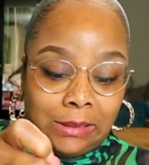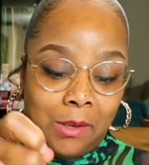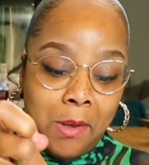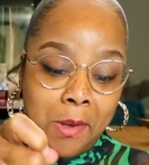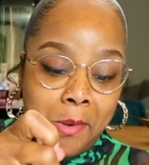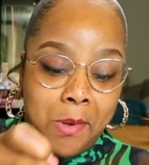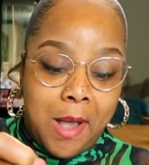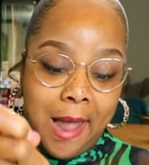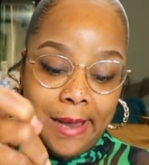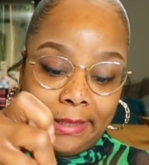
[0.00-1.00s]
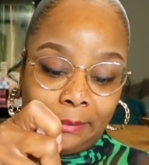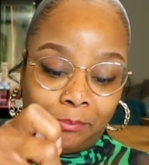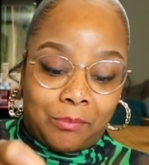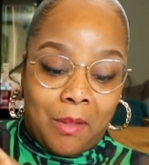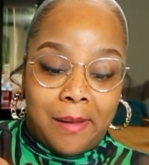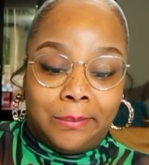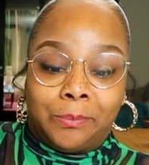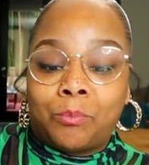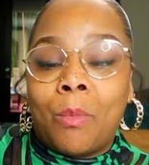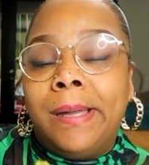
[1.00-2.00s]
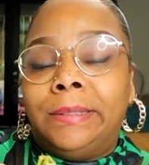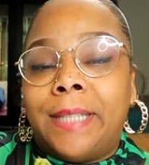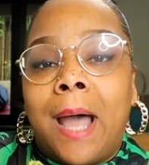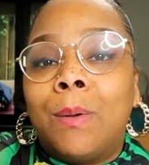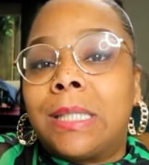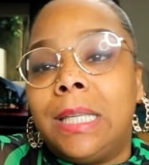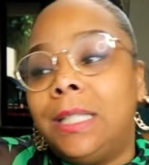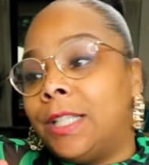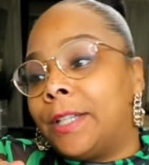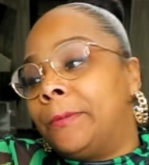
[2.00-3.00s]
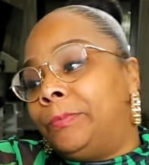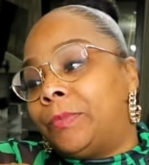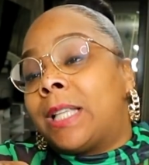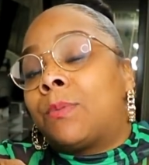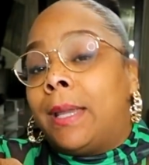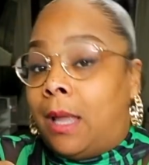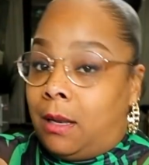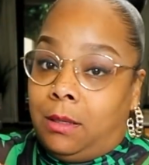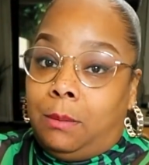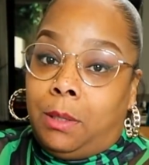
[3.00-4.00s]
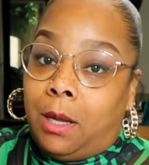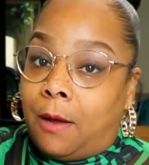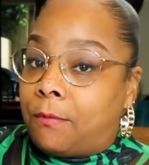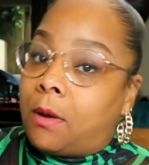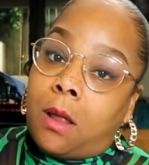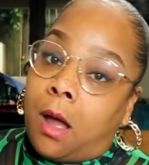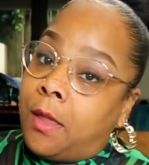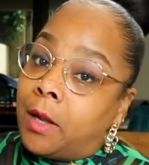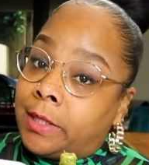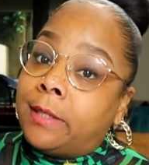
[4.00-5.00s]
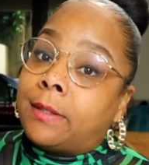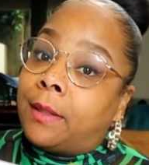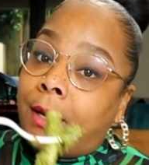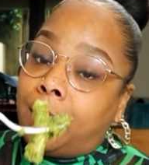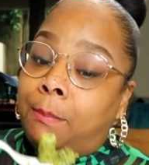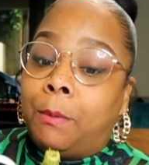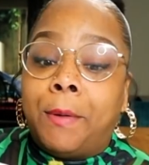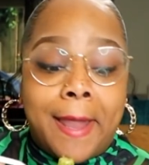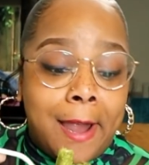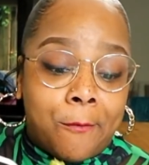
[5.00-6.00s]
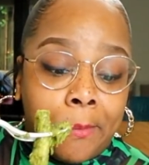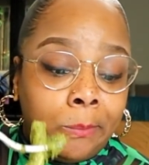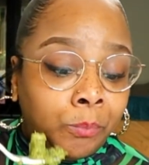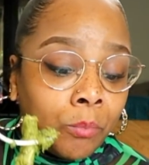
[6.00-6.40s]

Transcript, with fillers: Whew. Now it's easier. That's why y'all need to be careful. All y'all cheaters out there need to be careful.